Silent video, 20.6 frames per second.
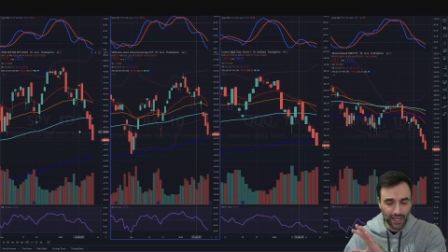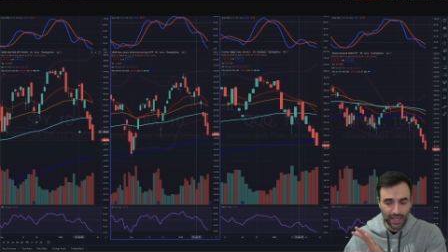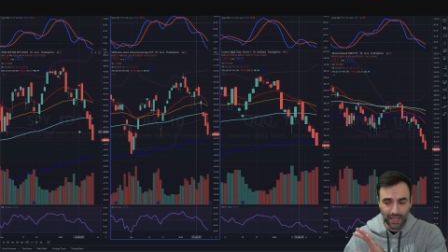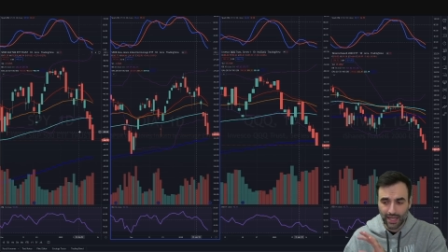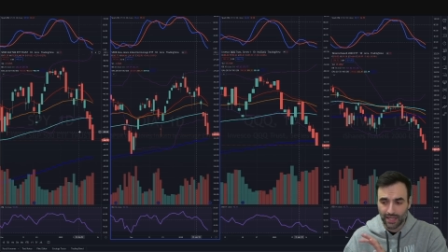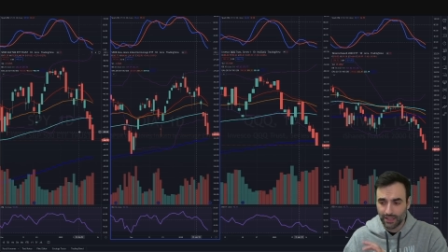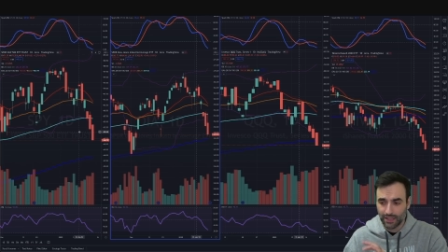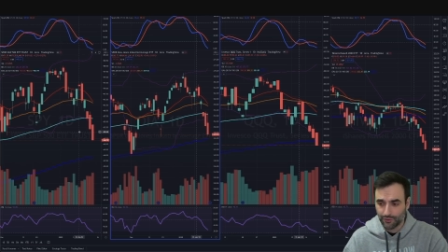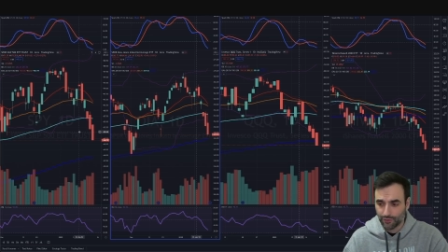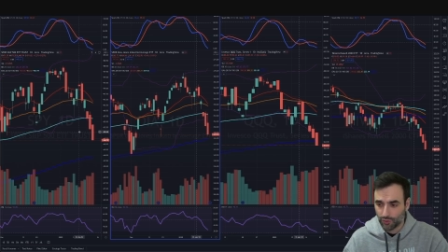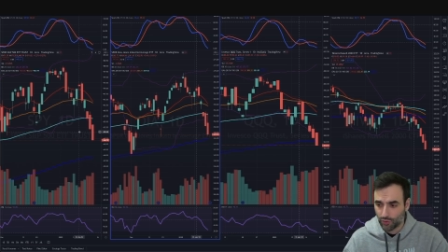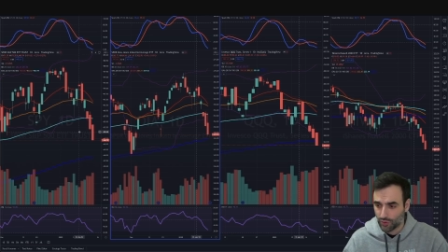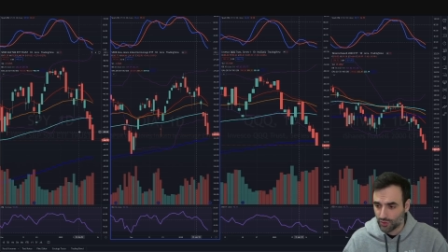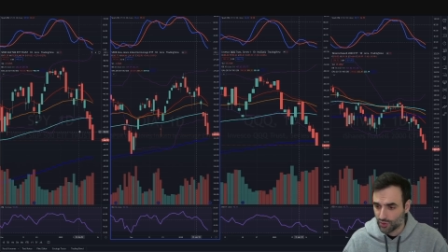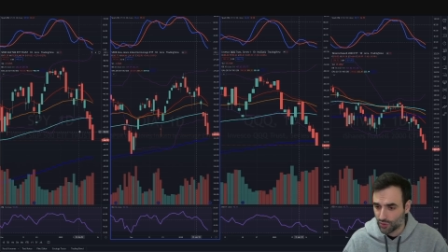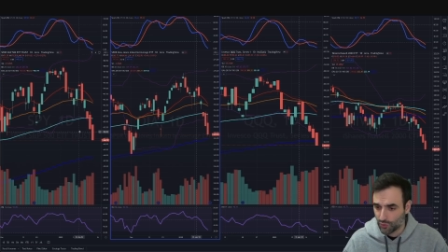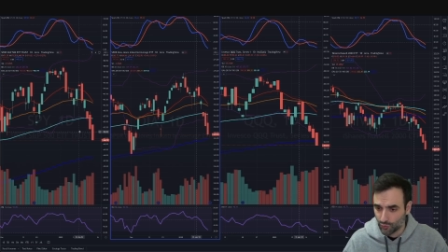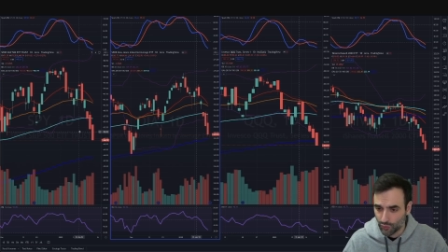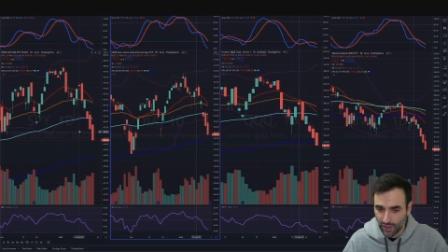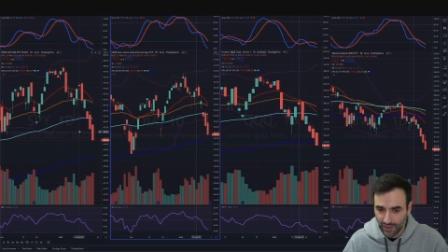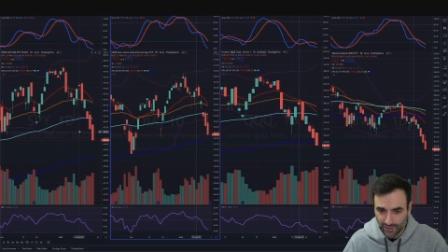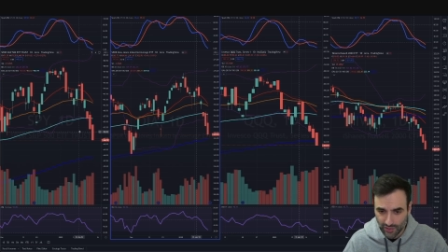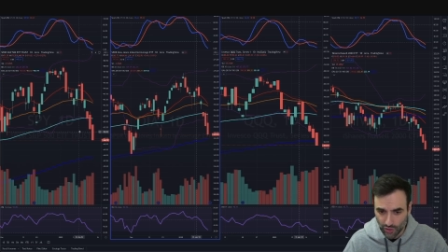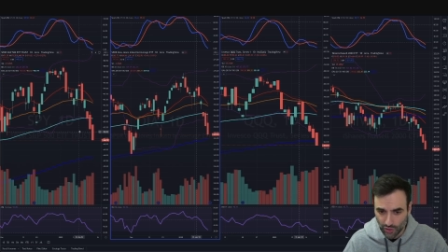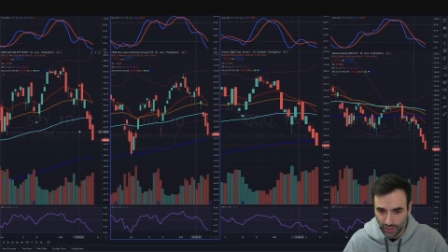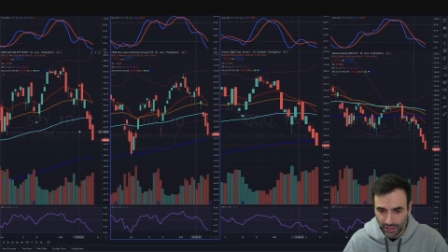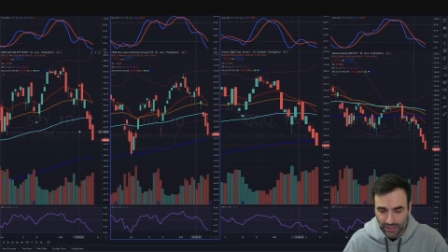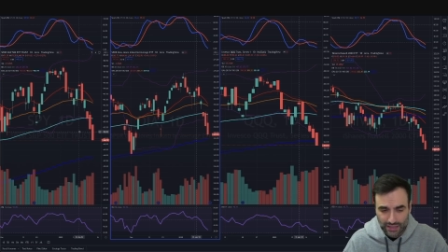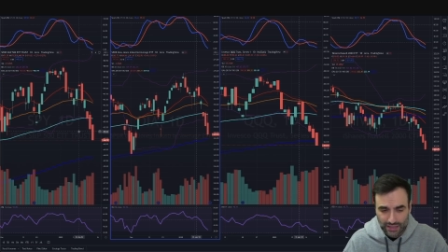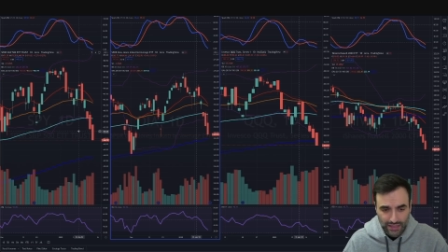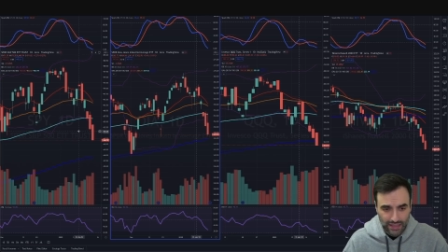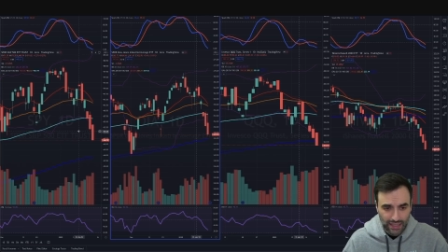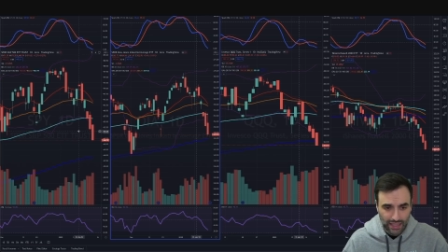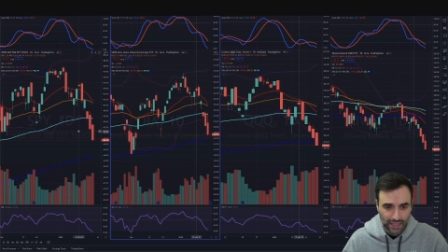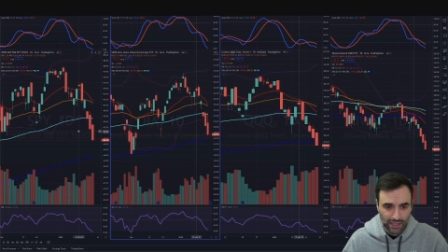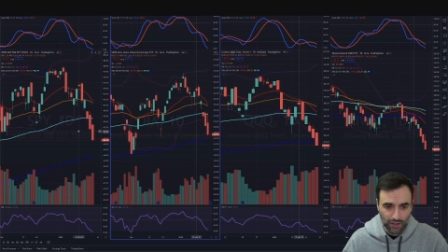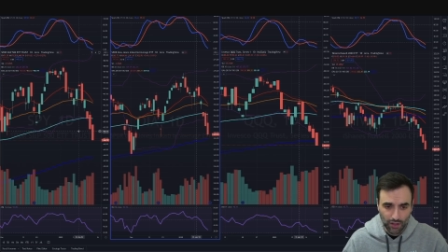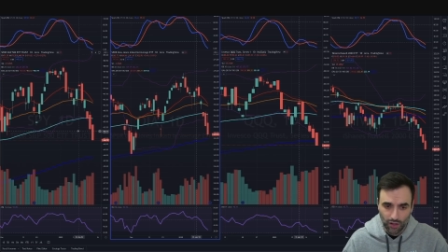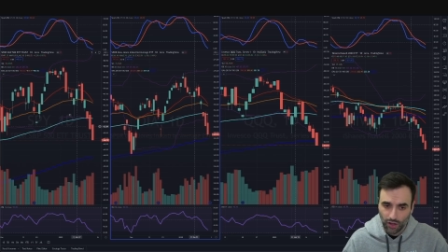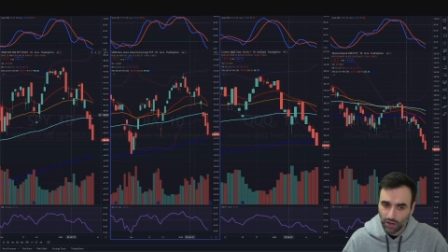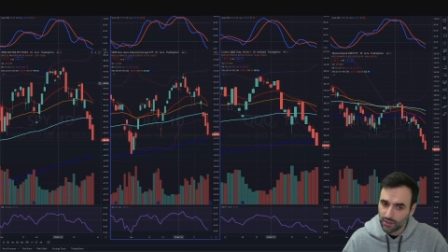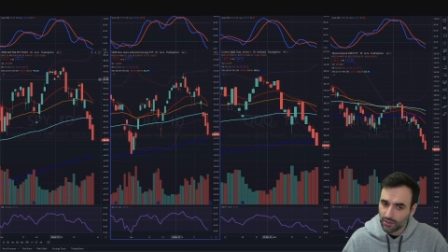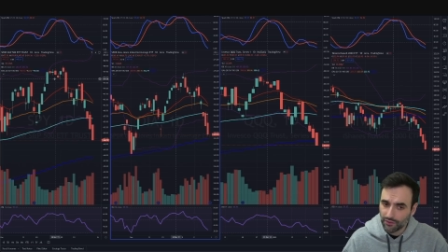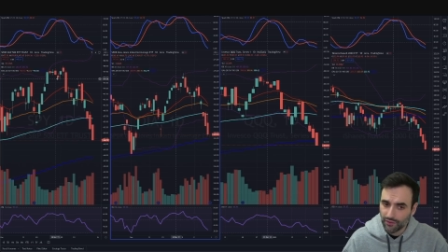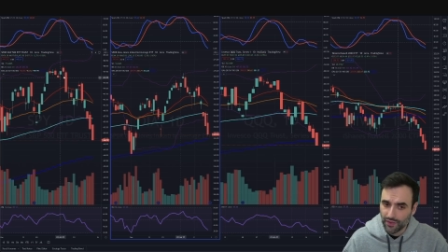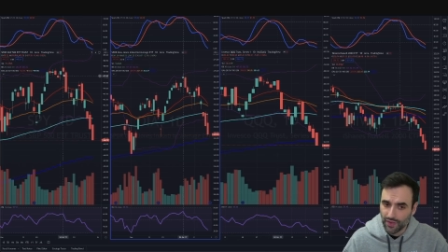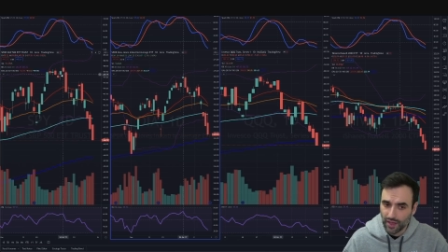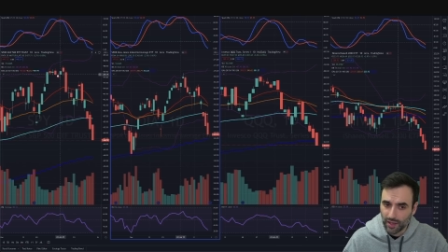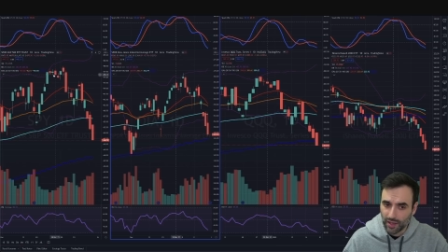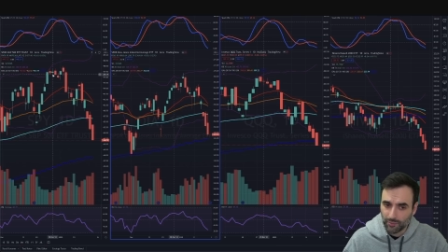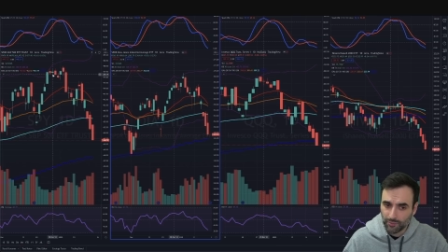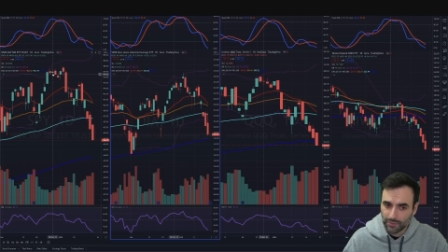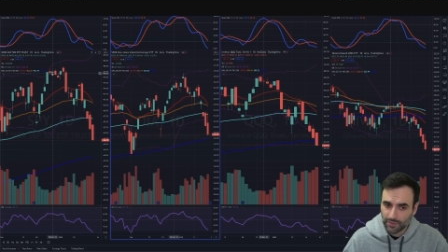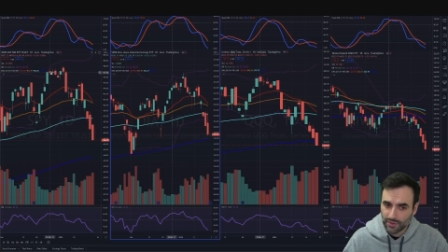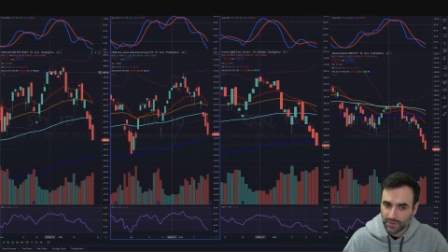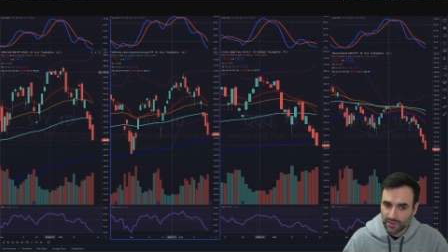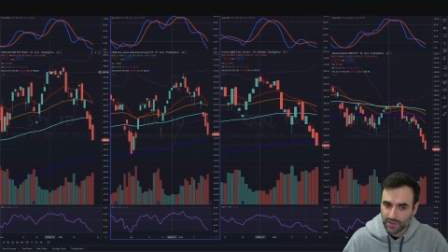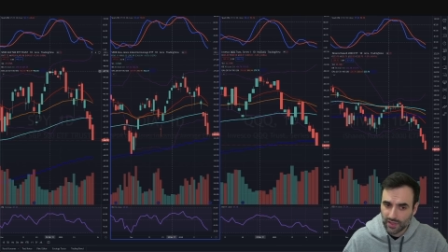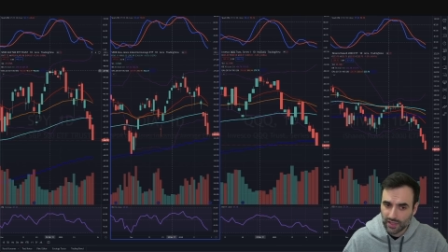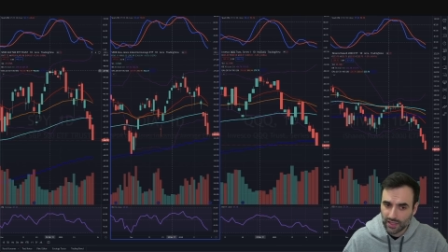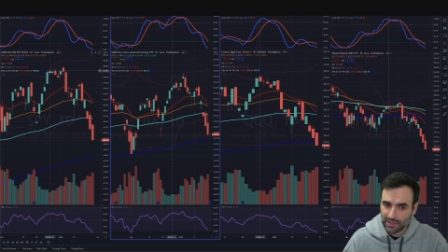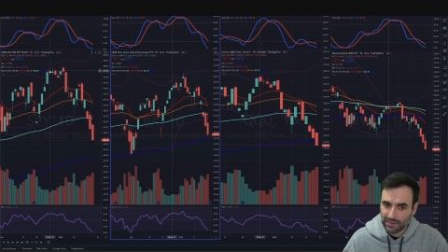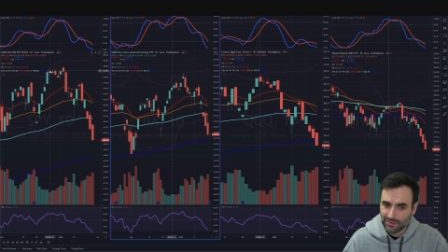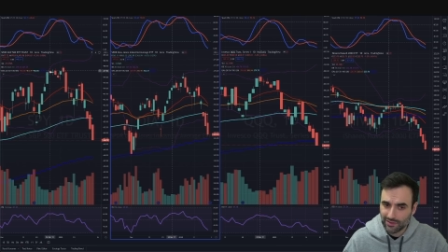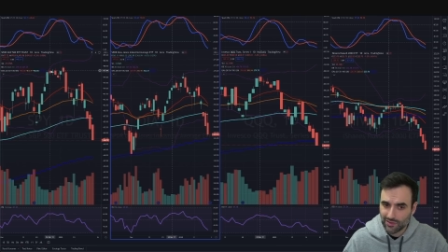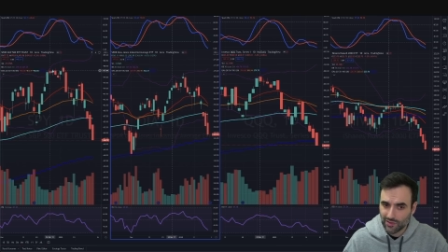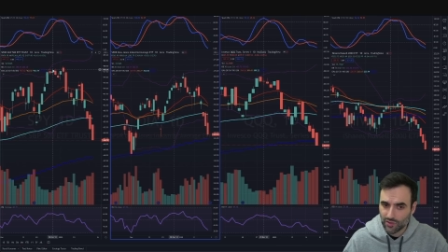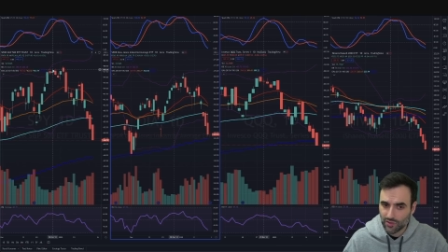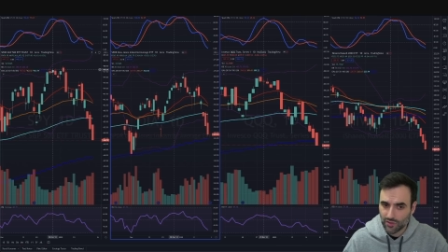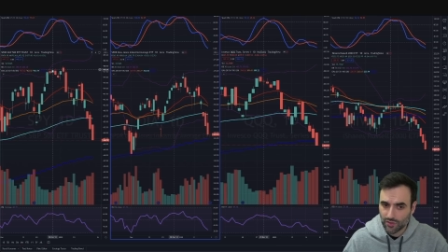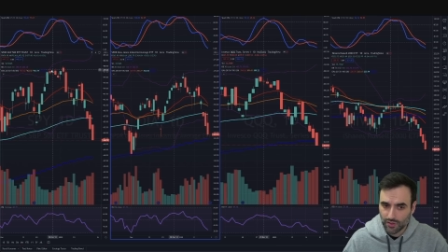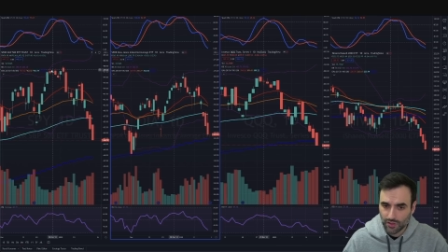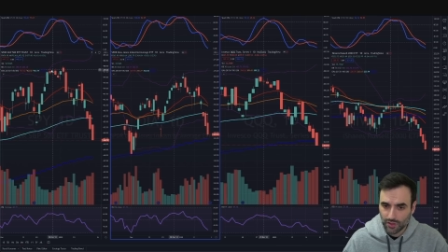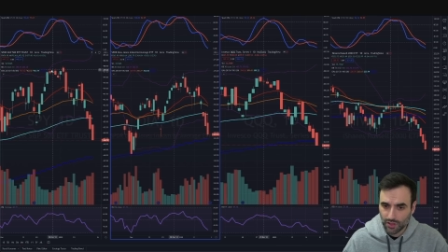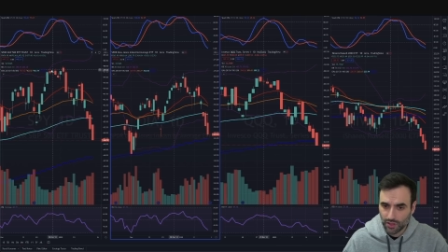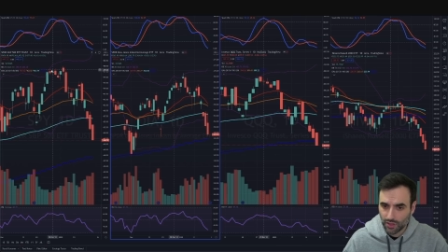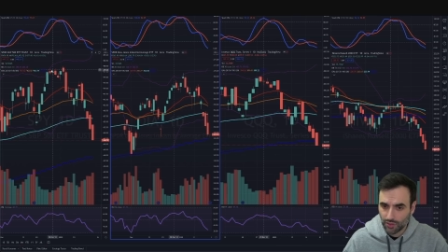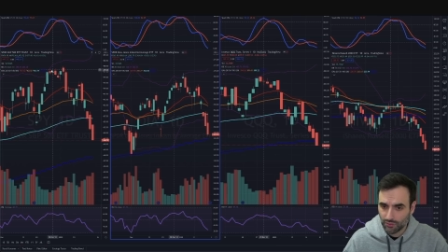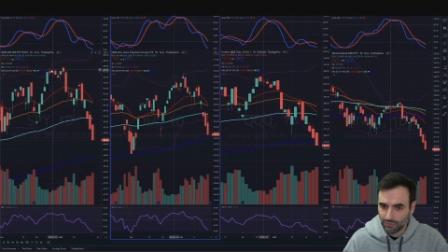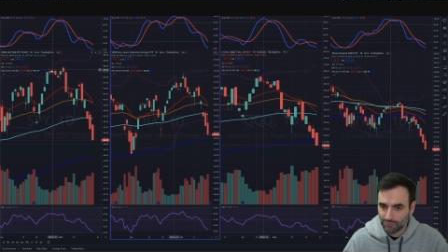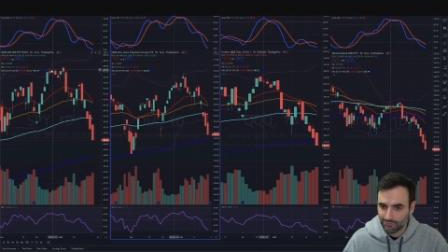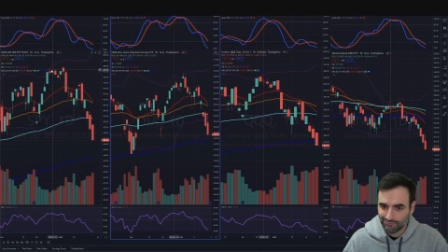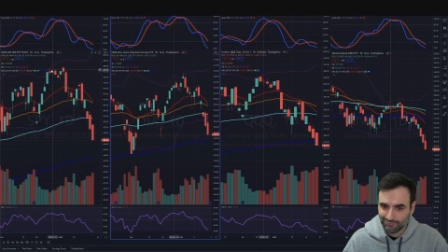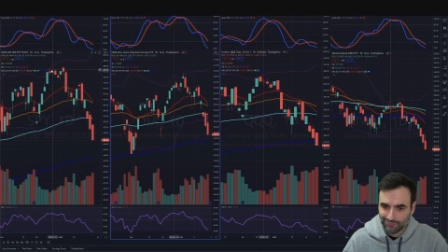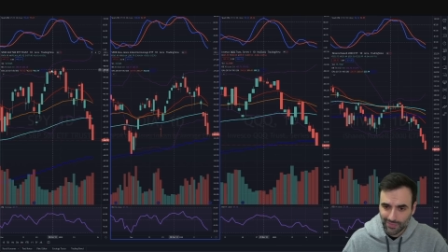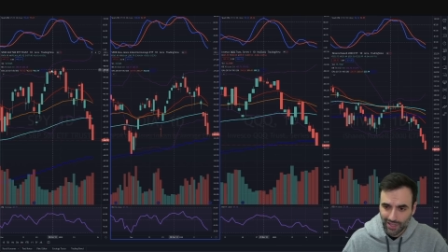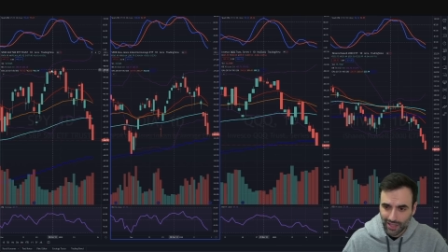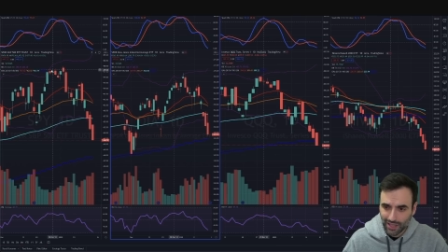and of course the Russell, and all of them since you know